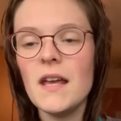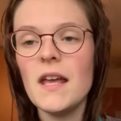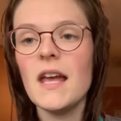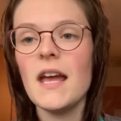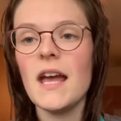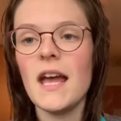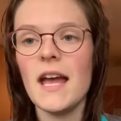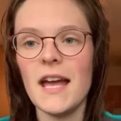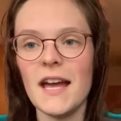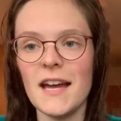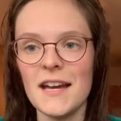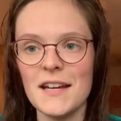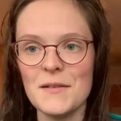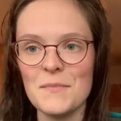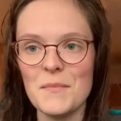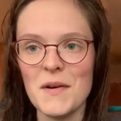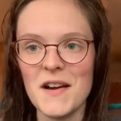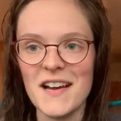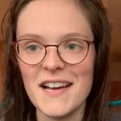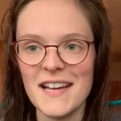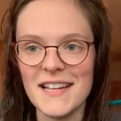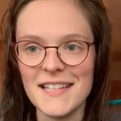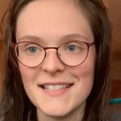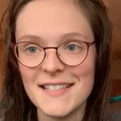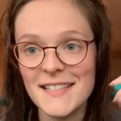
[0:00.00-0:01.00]
and
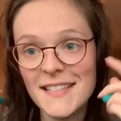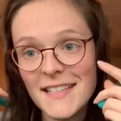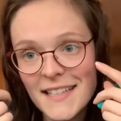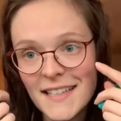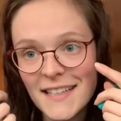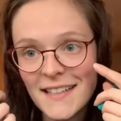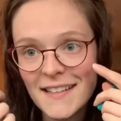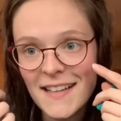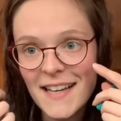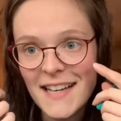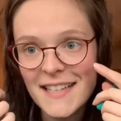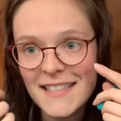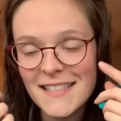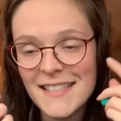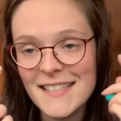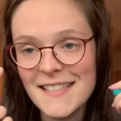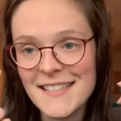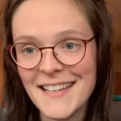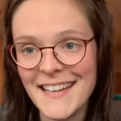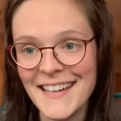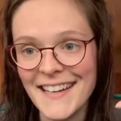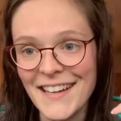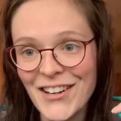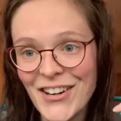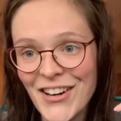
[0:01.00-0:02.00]
my seeing glasses
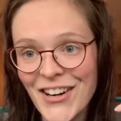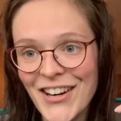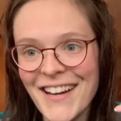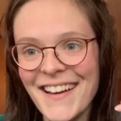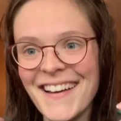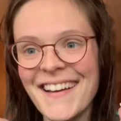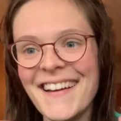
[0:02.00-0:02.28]
here.